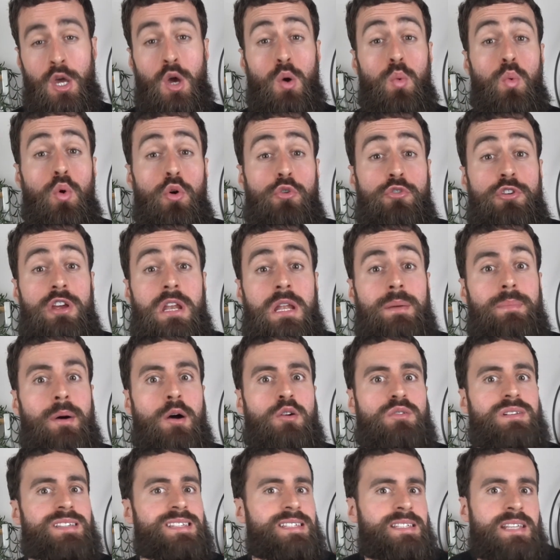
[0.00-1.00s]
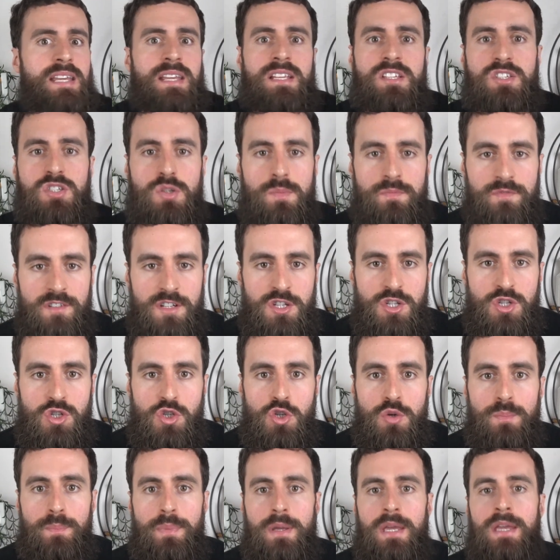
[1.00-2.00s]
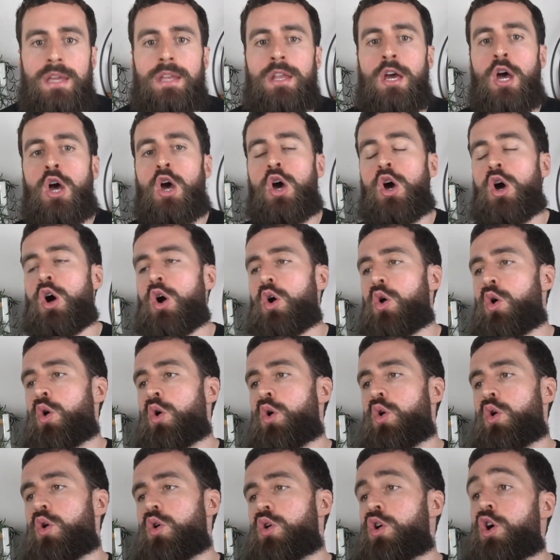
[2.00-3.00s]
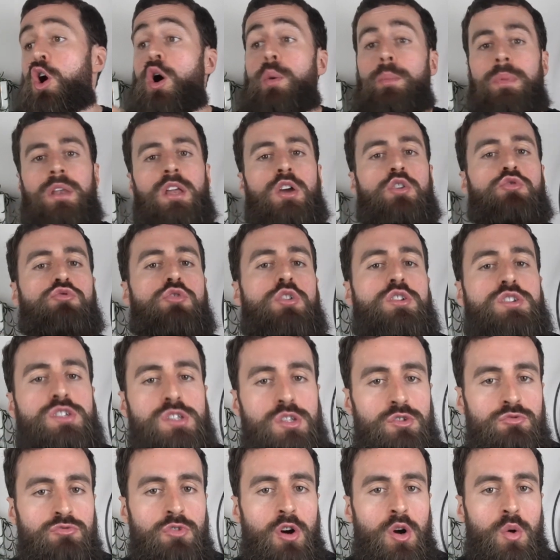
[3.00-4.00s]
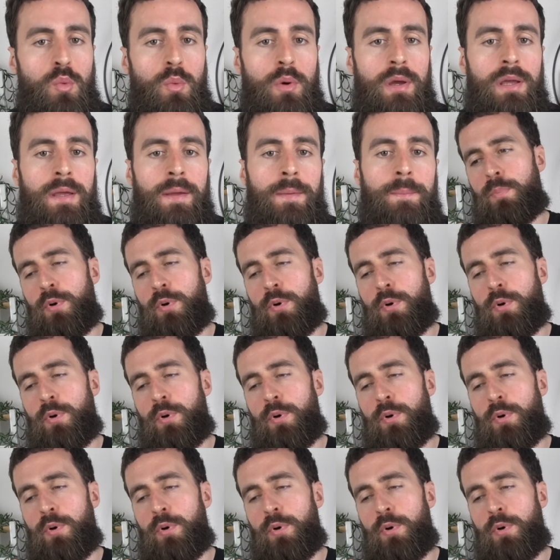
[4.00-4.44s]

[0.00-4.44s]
worrying about saying something stupid or coming across the wrong way.